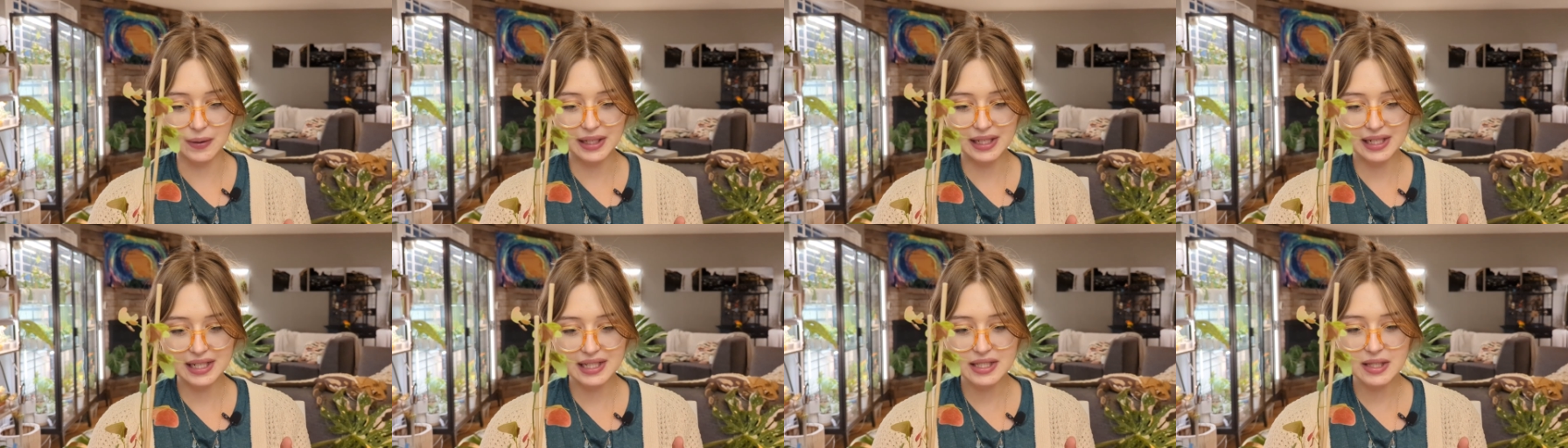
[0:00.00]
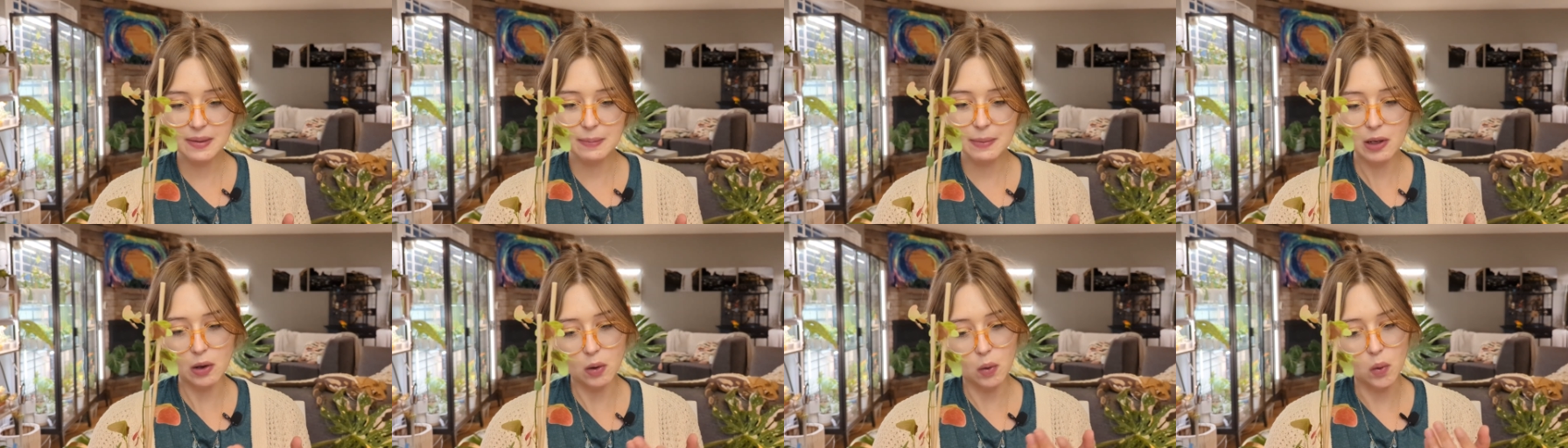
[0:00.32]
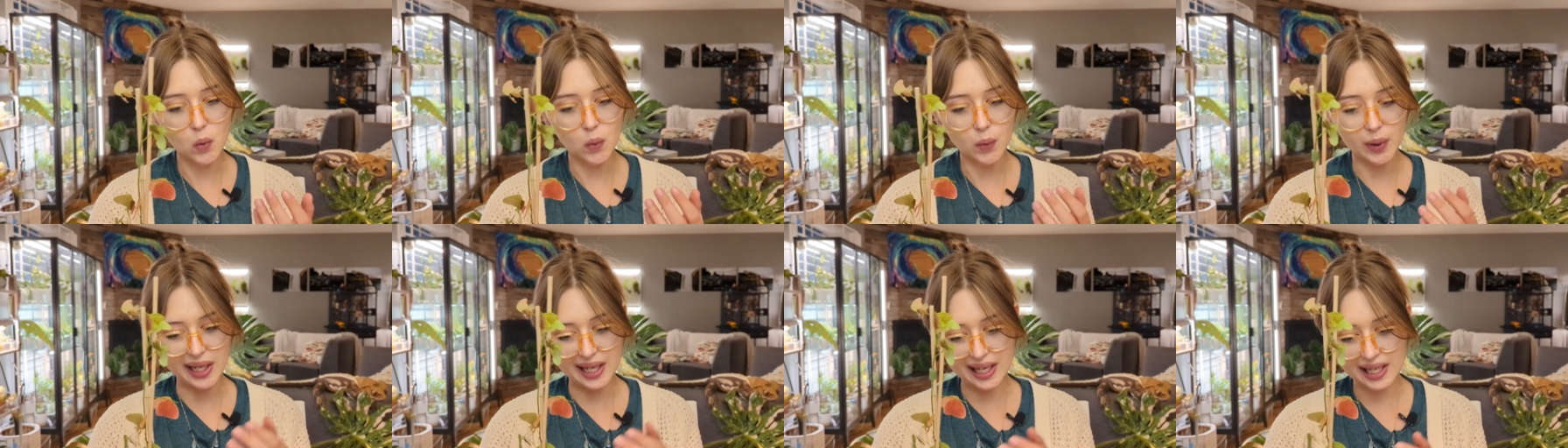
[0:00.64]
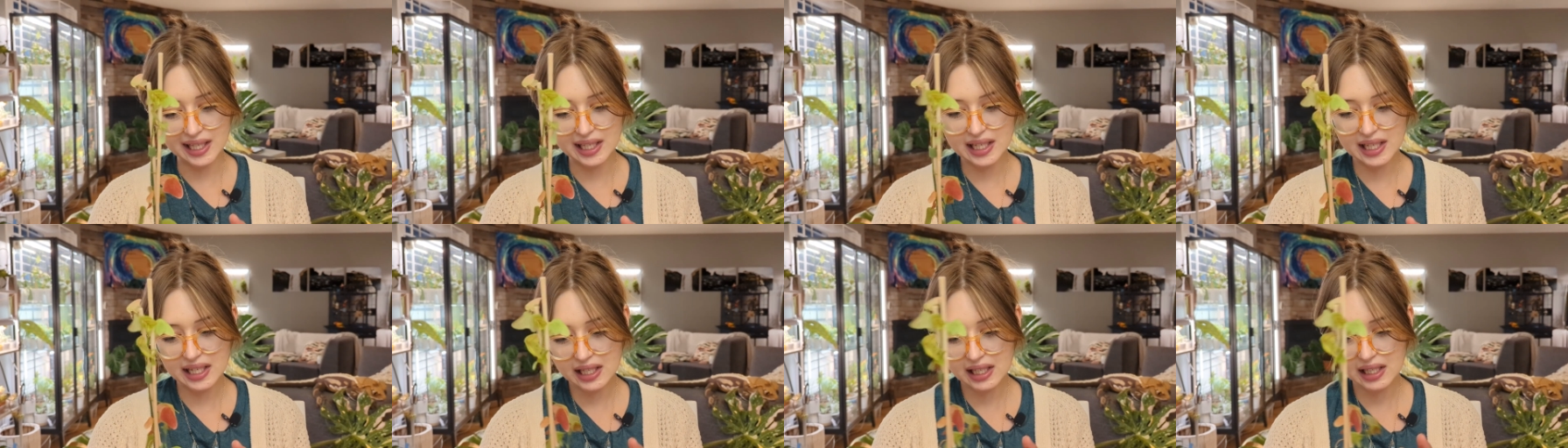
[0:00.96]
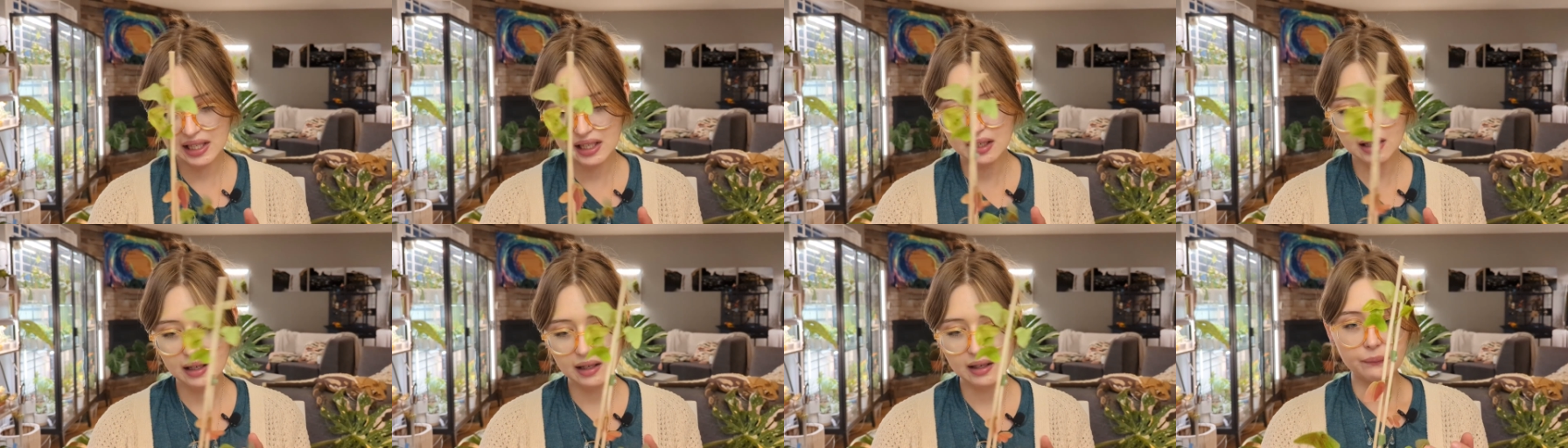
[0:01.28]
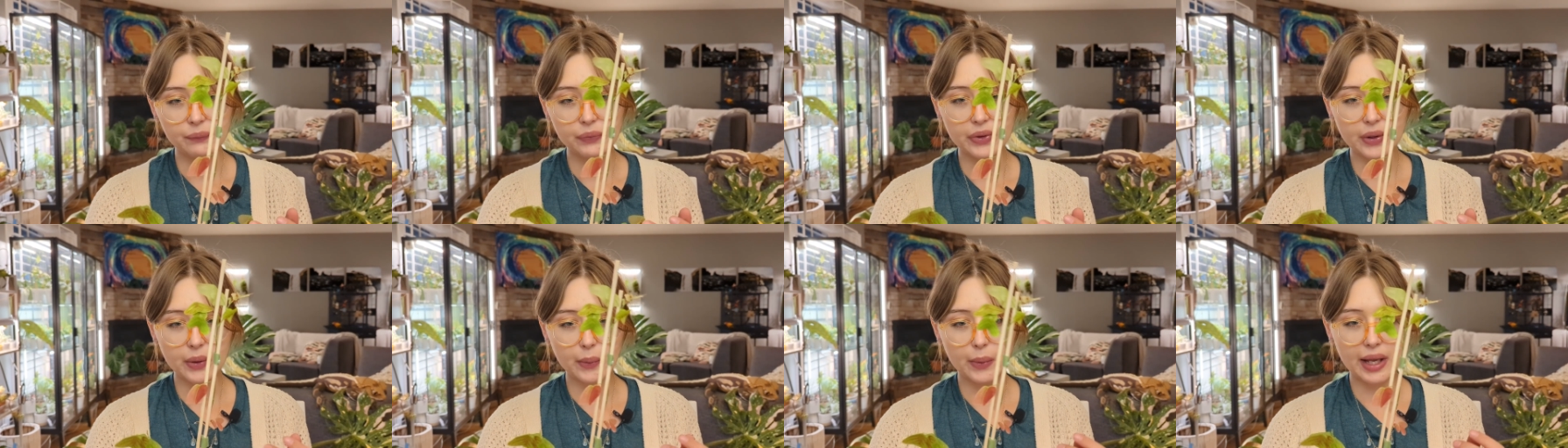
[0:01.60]
it is a bit weedy
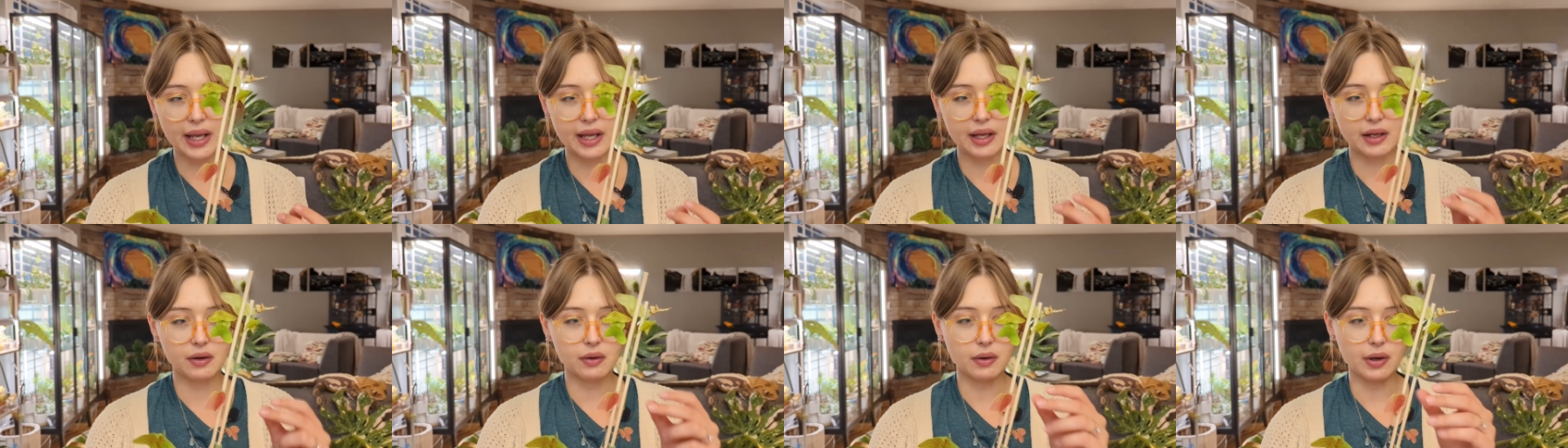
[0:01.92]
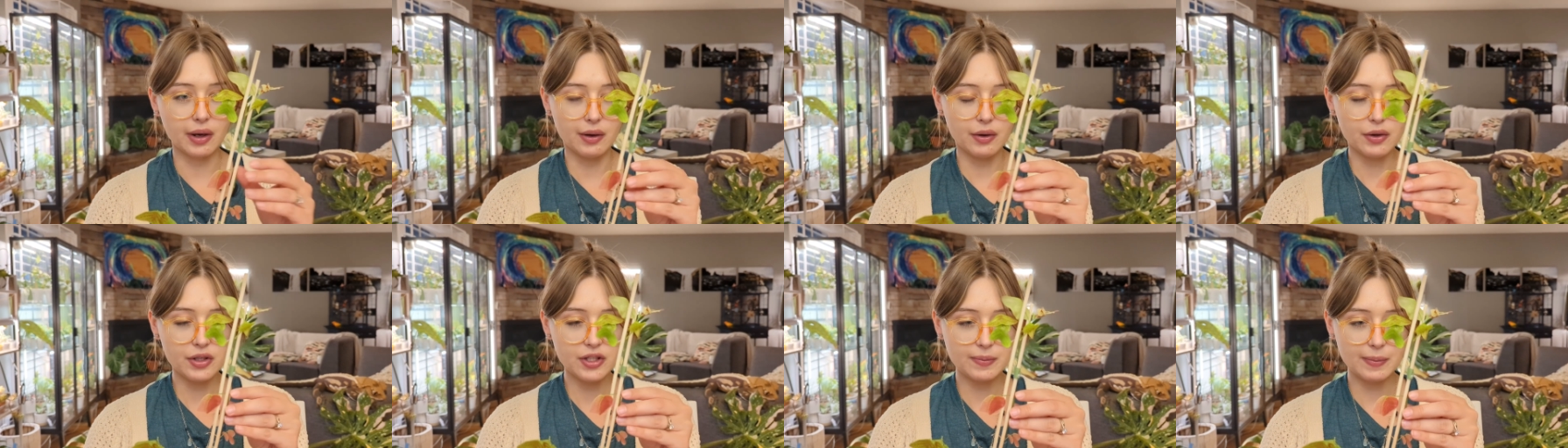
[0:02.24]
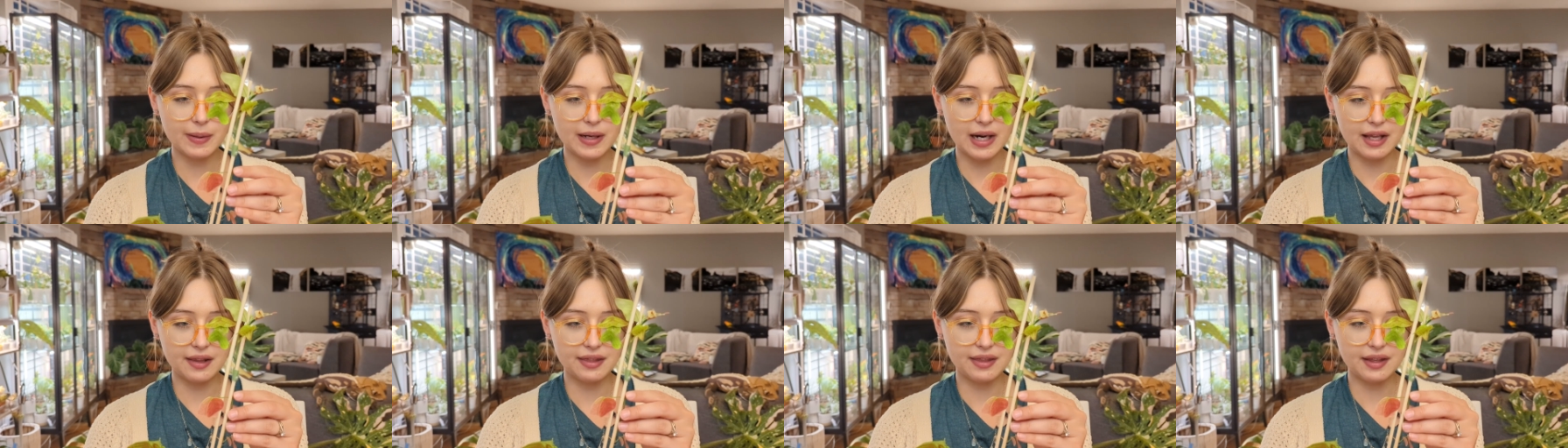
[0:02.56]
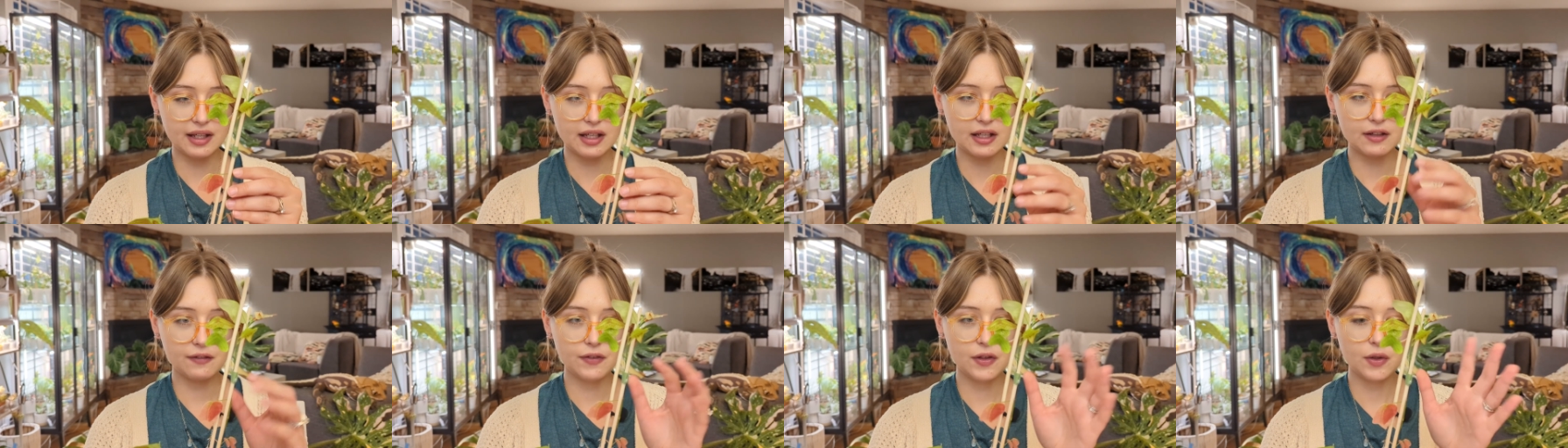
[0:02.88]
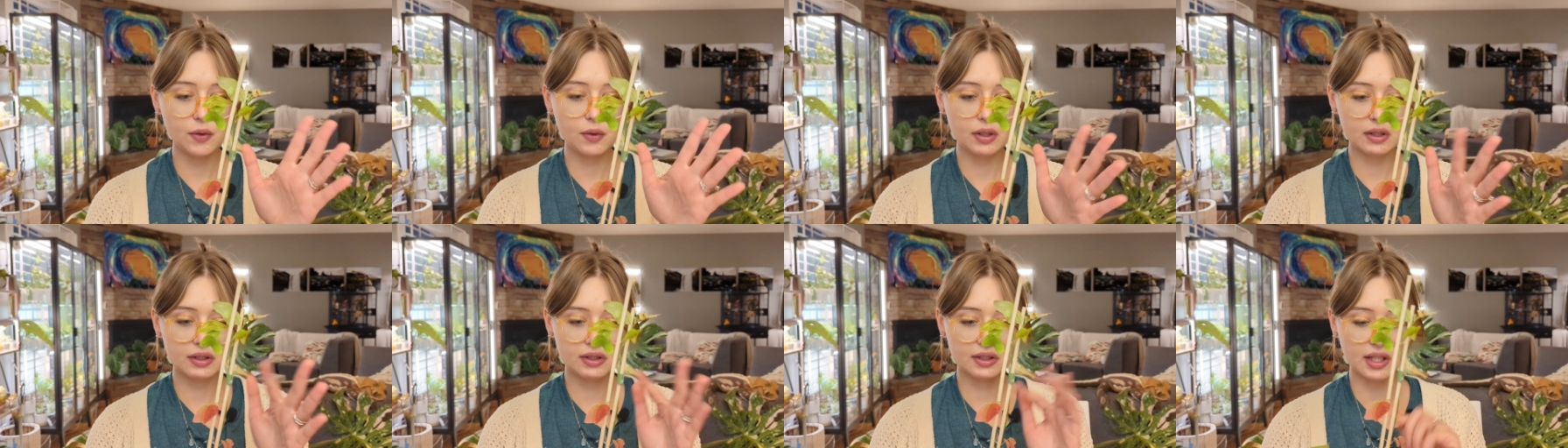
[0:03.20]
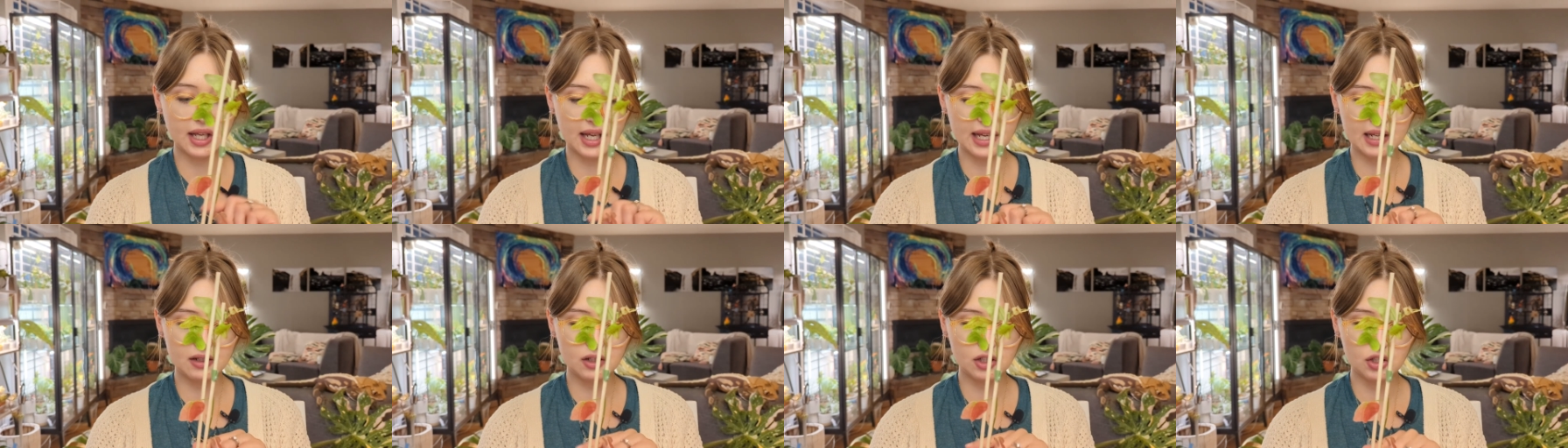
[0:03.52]
the way it grows, but I think if you can
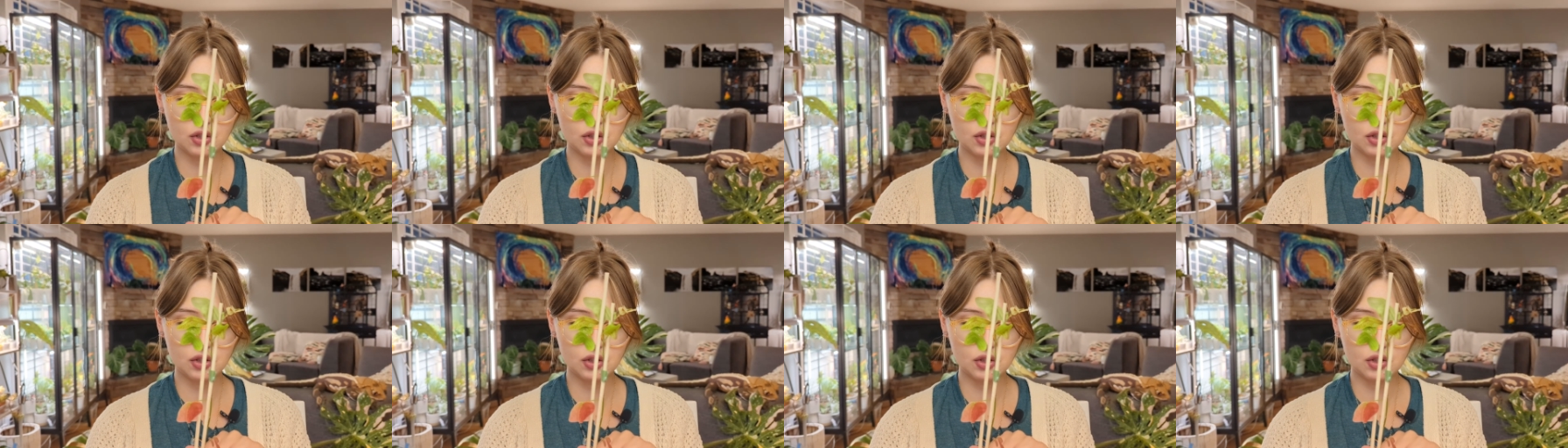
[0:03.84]
like,